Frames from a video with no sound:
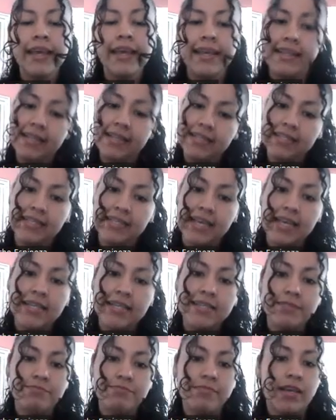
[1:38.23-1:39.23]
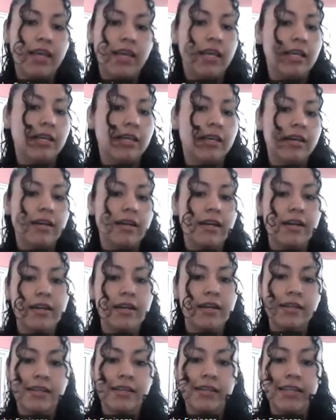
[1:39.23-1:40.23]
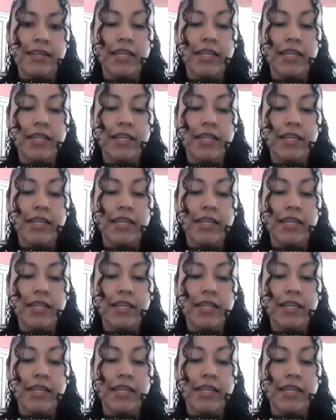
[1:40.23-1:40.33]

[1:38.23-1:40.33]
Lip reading: in this case, an